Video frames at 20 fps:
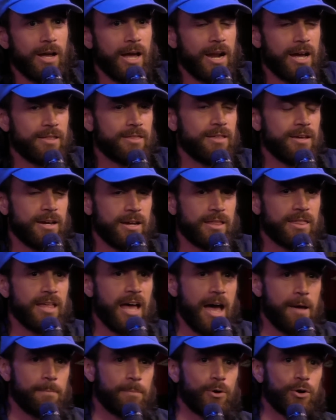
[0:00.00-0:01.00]
And I think
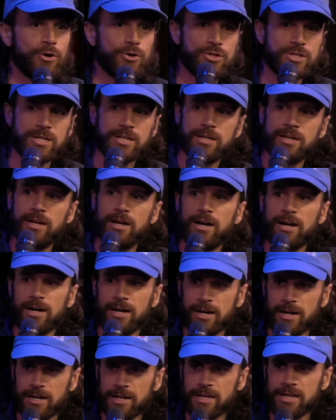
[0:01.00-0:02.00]
that person uh,